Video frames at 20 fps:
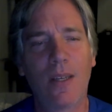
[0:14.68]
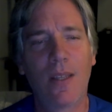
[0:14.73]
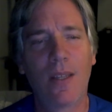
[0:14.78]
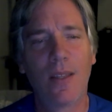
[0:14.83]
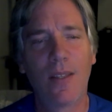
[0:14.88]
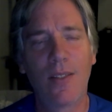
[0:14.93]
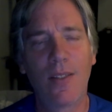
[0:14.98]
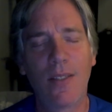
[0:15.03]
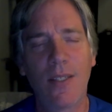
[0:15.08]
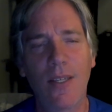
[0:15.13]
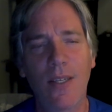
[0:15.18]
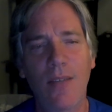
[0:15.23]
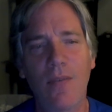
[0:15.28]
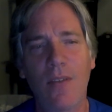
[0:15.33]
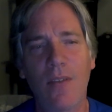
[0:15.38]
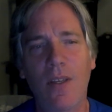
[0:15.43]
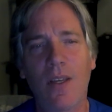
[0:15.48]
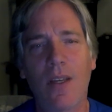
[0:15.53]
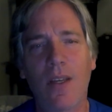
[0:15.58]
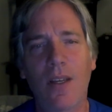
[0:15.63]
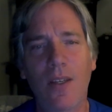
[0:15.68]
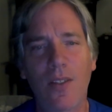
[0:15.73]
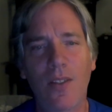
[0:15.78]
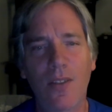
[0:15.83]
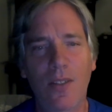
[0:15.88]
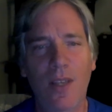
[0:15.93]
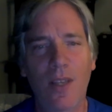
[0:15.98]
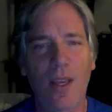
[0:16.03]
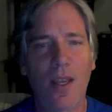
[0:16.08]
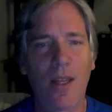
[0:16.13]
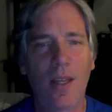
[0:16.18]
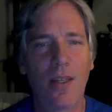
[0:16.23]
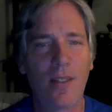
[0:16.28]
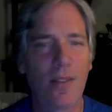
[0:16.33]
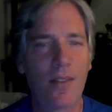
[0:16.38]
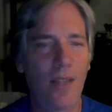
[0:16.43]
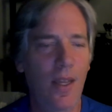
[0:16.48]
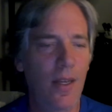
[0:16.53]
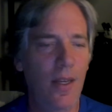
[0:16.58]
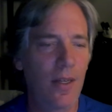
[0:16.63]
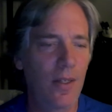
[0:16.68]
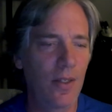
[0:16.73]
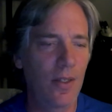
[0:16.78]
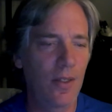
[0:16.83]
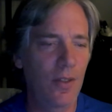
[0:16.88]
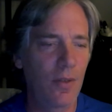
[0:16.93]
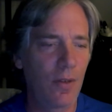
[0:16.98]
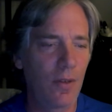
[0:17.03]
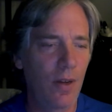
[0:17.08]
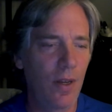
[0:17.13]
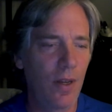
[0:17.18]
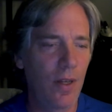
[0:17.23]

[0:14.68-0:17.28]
This evening I decided to try